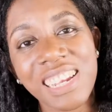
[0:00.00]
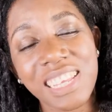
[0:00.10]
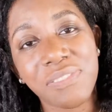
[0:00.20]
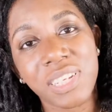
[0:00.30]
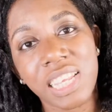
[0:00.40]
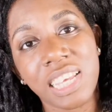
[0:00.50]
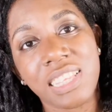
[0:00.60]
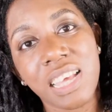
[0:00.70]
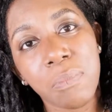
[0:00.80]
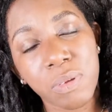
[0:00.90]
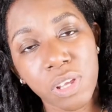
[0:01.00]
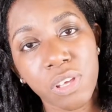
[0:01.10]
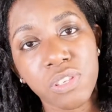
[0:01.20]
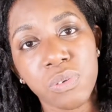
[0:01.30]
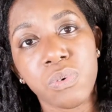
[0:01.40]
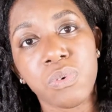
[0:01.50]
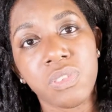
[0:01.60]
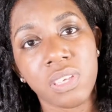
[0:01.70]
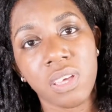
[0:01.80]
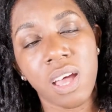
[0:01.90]
leave a link down below to all
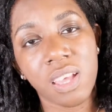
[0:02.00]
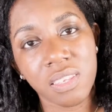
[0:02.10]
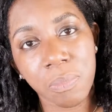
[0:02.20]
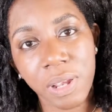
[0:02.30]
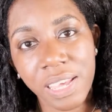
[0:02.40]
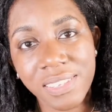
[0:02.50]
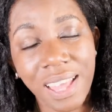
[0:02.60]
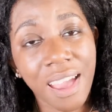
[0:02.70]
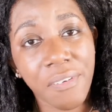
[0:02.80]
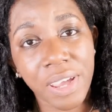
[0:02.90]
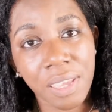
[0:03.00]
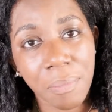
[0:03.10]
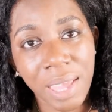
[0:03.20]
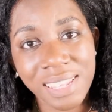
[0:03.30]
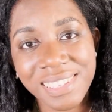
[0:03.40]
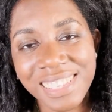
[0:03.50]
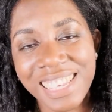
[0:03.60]
the art supplies that I recommend.